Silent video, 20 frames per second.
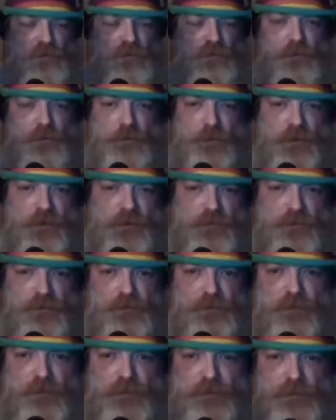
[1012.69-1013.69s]
based
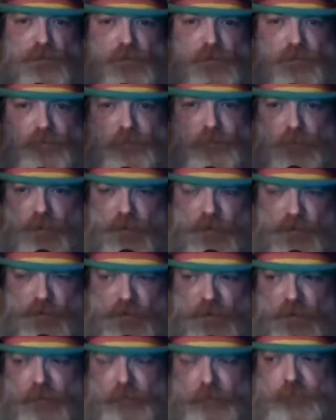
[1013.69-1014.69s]

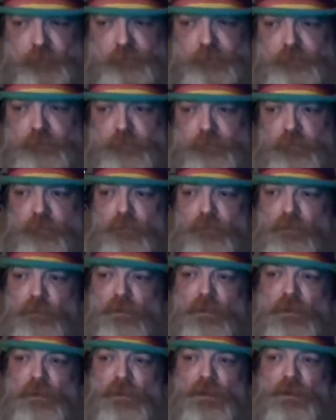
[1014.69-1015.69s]
contact.
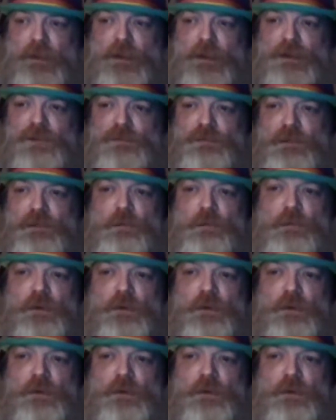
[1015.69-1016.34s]
It's very